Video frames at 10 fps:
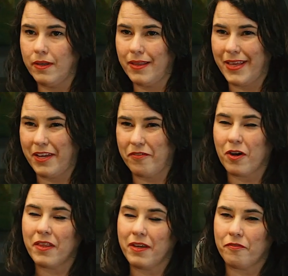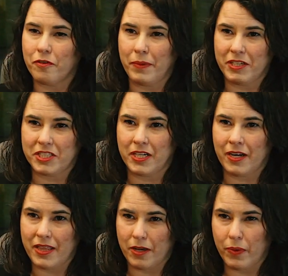Thank you for all the information.
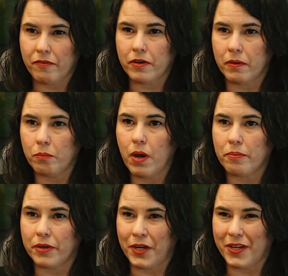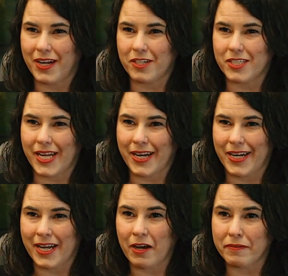I think we have a pretty good understanding now